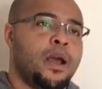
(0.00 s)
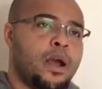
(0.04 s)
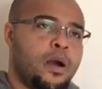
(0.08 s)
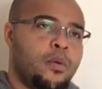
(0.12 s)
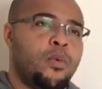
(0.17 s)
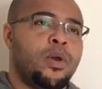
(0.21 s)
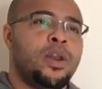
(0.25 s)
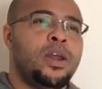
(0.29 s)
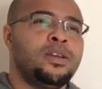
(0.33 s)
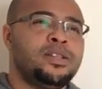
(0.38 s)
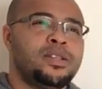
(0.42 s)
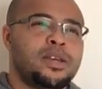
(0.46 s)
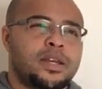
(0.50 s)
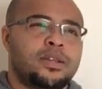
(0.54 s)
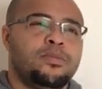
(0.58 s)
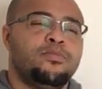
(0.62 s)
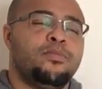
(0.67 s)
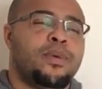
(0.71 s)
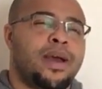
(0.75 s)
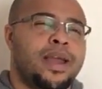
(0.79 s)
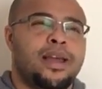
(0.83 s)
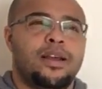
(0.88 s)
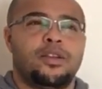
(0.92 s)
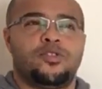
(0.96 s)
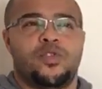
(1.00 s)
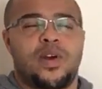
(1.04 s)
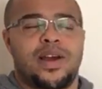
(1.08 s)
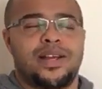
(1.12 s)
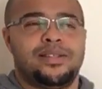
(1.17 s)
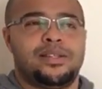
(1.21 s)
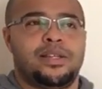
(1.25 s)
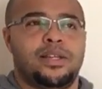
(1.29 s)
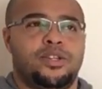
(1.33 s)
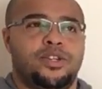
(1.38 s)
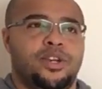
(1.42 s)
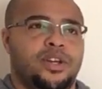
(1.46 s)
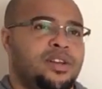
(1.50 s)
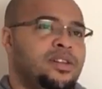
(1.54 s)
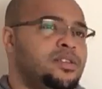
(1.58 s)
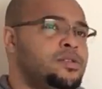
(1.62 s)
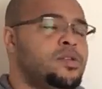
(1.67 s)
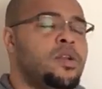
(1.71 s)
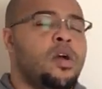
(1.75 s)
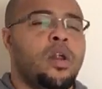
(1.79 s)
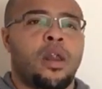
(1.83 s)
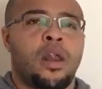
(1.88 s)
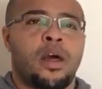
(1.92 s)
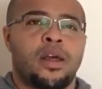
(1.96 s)
and when I say make a transition, it's
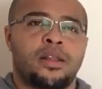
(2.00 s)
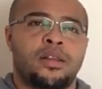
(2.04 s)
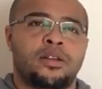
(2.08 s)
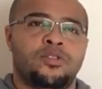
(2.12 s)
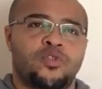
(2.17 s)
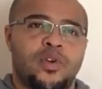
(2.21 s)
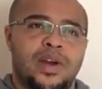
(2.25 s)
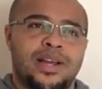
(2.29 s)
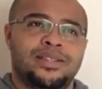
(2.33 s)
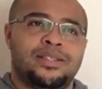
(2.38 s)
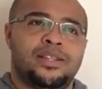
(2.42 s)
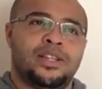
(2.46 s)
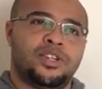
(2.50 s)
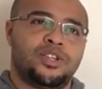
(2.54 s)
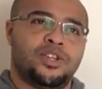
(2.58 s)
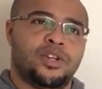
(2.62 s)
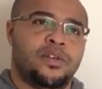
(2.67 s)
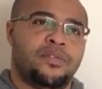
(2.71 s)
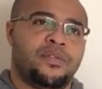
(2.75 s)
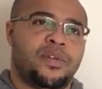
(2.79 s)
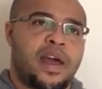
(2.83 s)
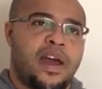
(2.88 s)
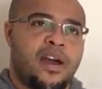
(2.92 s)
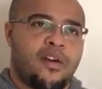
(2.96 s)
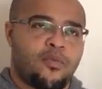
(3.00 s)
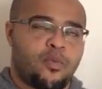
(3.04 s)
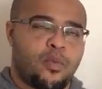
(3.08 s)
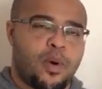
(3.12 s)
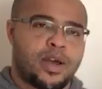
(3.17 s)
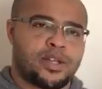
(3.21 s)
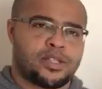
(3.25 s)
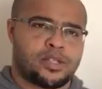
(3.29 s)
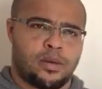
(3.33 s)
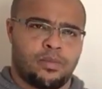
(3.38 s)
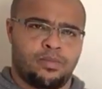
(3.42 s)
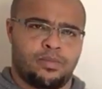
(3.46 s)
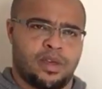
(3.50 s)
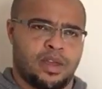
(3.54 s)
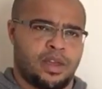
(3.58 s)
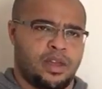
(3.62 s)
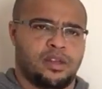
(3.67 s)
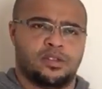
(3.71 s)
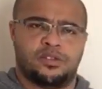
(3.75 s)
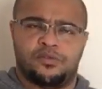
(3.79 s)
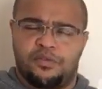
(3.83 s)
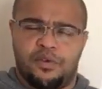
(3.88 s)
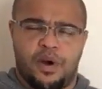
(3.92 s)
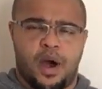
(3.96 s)
not like the transition of death where something
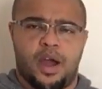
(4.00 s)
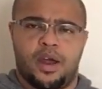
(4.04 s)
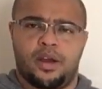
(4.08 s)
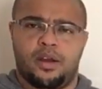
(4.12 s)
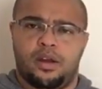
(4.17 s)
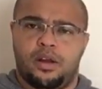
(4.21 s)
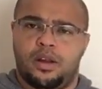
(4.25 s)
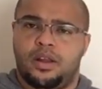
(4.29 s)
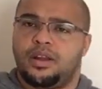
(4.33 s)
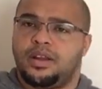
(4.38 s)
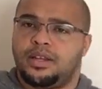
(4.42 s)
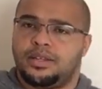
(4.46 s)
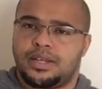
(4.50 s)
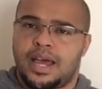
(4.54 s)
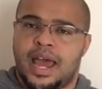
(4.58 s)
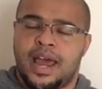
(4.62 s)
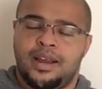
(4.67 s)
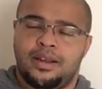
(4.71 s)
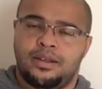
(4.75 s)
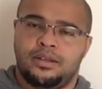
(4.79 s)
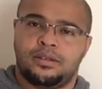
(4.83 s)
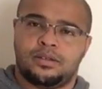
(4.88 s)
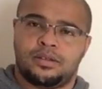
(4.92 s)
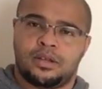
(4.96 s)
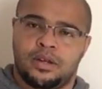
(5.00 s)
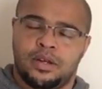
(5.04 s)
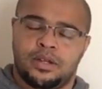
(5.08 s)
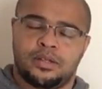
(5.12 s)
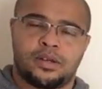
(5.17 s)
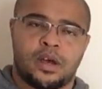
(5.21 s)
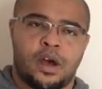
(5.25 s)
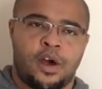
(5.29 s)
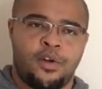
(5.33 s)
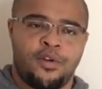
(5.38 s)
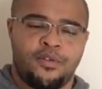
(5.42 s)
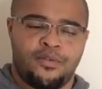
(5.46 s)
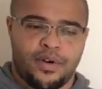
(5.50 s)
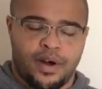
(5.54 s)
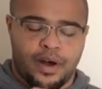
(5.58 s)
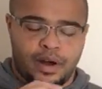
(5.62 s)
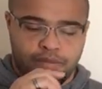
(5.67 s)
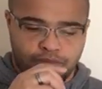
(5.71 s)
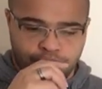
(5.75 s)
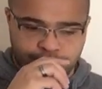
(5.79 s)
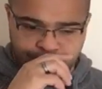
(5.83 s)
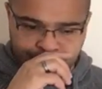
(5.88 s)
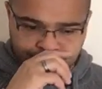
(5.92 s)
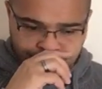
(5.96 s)
is final and it ends and it's over.
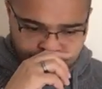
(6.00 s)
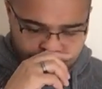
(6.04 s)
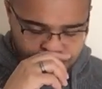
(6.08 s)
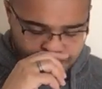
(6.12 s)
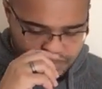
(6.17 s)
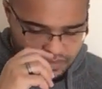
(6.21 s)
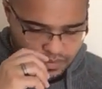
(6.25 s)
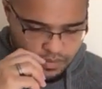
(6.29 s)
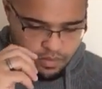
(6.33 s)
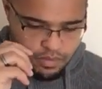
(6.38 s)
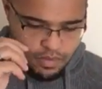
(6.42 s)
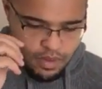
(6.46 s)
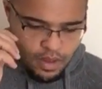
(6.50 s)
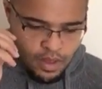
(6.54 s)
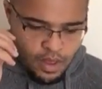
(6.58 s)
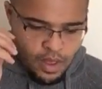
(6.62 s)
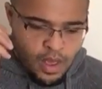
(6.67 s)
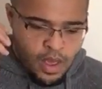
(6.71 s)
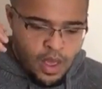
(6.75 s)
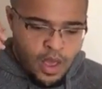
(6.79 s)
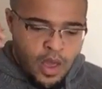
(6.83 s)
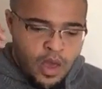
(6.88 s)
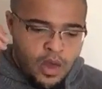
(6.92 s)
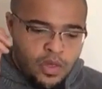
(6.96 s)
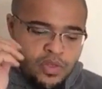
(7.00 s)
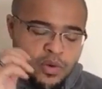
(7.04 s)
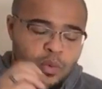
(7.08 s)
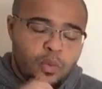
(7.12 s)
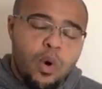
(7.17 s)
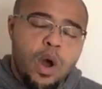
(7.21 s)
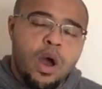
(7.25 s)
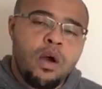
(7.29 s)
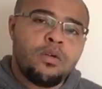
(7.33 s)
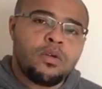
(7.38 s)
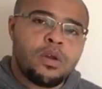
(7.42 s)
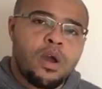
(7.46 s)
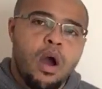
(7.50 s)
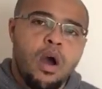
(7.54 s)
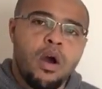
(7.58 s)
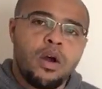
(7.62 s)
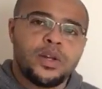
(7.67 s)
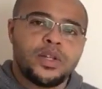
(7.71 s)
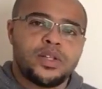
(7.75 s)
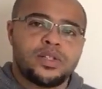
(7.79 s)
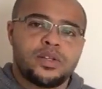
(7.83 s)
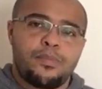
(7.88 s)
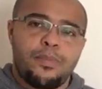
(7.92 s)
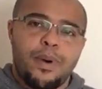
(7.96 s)
The world
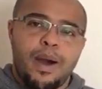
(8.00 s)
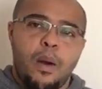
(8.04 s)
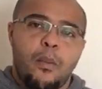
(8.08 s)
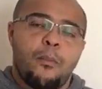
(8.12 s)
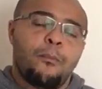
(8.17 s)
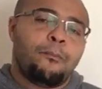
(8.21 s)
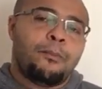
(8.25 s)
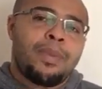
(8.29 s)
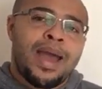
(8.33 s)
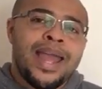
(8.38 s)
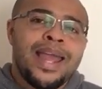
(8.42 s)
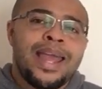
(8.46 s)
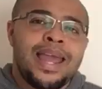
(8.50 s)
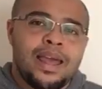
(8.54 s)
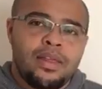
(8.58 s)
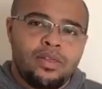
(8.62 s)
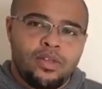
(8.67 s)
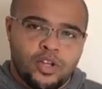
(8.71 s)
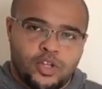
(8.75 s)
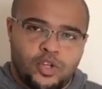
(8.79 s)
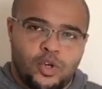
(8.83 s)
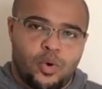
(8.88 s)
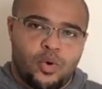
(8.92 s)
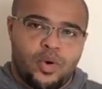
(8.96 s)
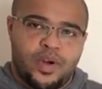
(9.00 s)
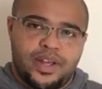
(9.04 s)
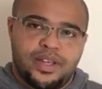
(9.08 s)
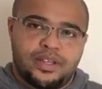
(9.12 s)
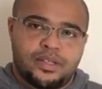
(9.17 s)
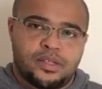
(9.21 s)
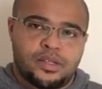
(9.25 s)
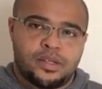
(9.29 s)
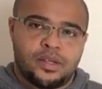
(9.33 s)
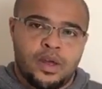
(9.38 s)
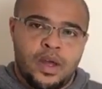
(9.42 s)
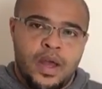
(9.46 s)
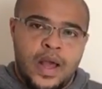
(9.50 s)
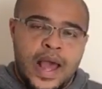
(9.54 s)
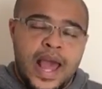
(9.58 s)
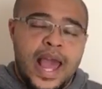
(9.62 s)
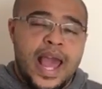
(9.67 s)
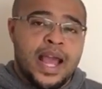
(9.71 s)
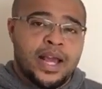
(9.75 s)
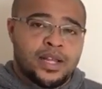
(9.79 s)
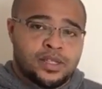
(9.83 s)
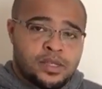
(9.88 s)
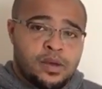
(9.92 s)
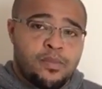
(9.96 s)
card is about making the choice.
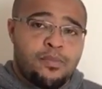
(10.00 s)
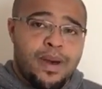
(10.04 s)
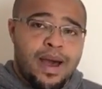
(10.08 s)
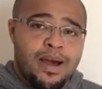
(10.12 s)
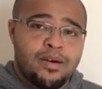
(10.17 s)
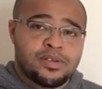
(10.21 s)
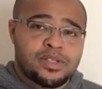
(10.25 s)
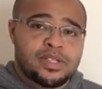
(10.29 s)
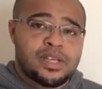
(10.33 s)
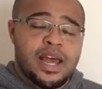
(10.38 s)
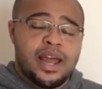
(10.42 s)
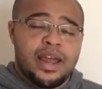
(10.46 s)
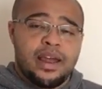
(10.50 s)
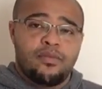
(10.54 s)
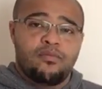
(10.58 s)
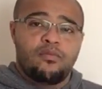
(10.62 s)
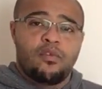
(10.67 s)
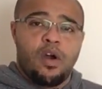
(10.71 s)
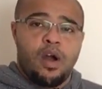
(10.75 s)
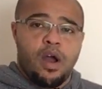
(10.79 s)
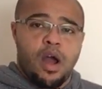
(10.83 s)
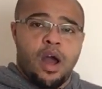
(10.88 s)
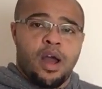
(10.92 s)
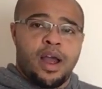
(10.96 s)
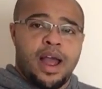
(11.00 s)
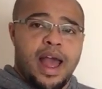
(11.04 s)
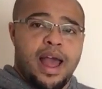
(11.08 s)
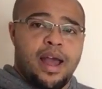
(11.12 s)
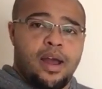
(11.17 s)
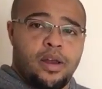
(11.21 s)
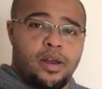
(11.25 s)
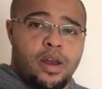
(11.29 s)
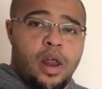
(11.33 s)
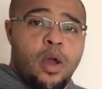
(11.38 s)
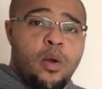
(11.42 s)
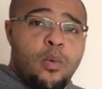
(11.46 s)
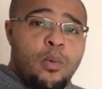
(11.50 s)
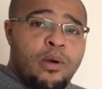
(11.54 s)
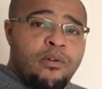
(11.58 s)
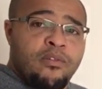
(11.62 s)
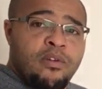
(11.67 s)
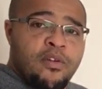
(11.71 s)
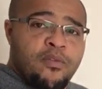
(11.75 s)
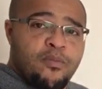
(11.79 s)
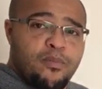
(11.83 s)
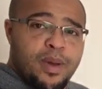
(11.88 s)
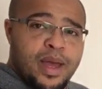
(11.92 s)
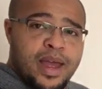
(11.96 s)
It's about saying, right, okay, I know
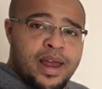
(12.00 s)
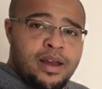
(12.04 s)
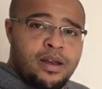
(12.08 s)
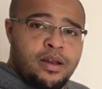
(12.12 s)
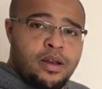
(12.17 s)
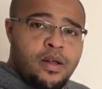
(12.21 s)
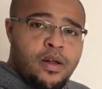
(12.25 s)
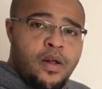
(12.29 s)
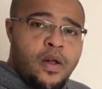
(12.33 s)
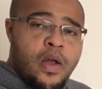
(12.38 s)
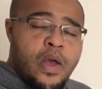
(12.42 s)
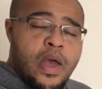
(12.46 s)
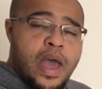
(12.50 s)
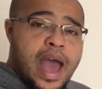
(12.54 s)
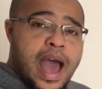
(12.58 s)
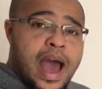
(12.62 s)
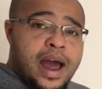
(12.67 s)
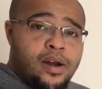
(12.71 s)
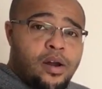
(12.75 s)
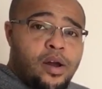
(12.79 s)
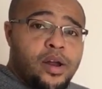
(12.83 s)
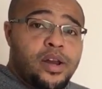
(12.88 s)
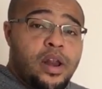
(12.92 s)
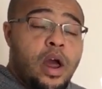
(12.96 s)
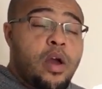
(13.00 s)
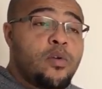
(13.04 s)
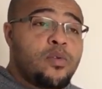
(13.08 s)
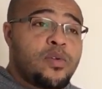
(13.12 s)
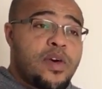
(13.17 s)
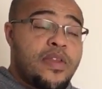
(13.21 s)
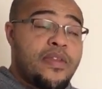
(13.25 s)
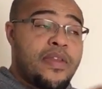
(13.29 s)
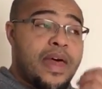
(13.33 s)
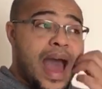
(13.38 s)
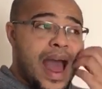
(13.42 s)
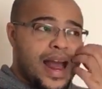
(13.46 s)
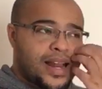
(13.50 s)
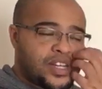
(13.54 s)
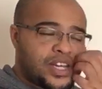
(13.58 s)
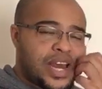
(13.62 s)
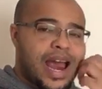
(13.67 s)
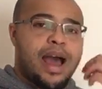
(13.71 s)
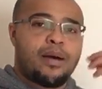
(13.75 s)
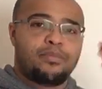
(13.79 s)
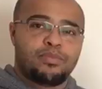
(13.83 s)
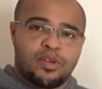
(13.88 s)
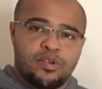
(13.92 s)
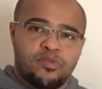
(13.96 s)
where I've been and I know that that
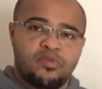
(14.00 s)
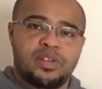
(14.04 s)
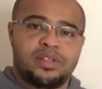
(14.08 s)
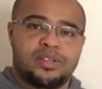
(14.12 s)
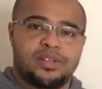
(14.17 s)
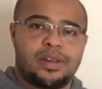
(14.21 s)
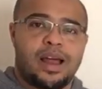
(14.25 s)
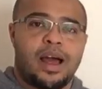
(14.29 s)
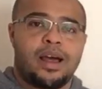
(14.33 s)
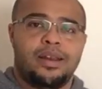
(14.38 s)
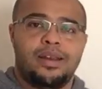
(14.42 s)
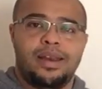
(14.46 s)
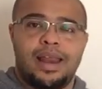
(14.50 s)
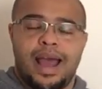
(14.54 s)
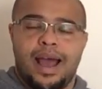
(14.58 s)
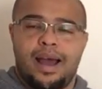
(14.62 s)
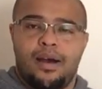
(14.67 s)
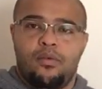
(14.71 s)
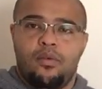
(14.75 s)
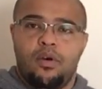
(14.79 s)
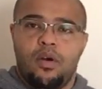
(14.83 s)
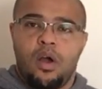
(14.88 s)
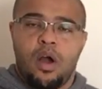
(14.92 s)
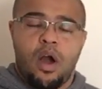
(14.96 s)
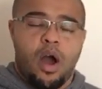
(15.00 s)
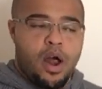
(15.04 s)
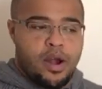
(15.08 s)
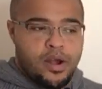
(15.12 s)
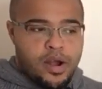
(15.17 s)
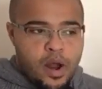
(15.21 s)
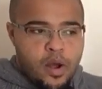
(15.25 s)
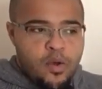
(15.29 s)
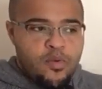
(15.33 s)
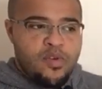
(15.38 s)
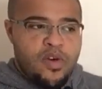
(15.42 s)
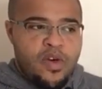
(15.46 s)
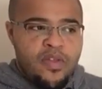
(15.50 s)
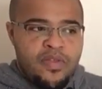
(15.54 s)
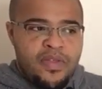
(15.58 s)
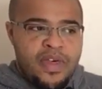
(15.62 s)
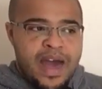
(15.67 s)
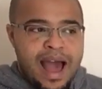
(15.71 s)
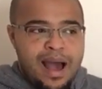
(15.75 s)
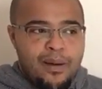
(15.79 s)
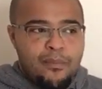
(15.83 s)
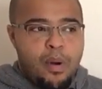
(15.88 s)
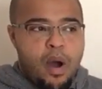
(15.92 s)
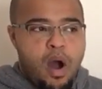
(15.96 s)
chapter is done now. I know that
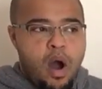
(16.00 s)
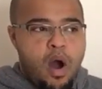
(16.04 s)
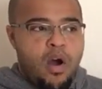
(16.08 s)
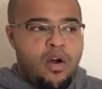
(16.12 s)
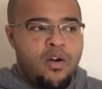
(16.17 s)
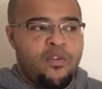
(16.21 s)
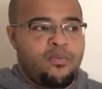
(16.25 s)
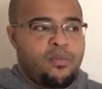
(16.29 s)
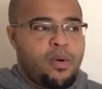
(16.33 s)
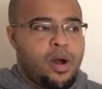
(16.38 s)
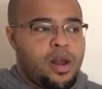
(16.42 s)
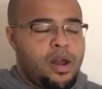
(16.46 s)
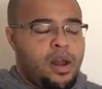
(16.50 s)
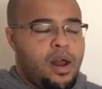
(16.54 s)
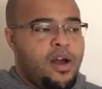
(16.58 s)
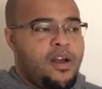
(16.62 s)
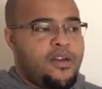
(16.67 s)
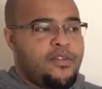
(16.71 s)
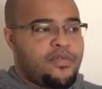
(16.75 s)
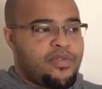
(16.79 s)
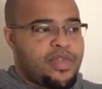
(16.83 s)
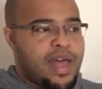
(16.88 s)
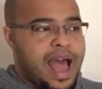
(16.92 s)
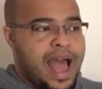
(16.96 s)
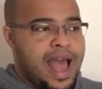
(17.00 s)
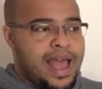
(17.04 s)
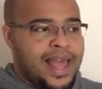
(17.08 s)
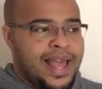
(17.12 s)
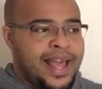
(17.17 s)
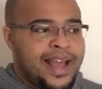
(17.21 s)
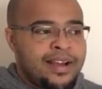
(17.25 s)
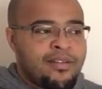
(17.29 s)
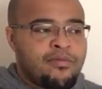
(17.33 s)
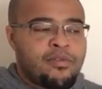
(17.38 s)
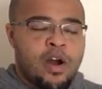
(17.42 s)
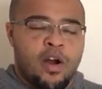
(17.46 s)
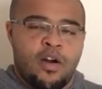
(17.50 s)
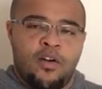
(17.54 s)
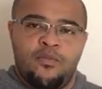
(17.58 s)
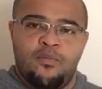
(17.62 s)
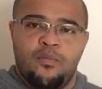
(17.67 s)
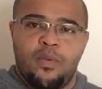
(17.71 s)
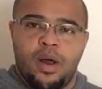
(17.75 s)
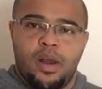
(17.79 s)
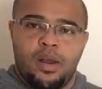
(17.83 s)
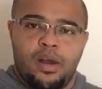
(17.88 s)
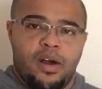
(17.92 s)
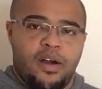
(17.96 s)
that part of my life, that era of
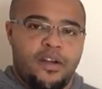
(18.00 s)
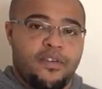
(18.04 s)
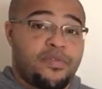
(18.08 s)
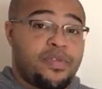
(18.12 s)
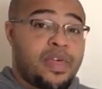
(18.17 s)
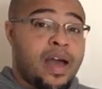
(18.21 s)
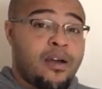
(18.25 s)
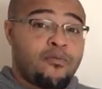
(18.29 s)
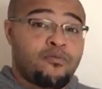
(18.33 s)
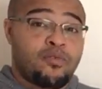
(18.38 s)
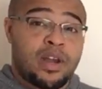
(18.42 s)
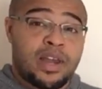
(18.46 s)
my life, that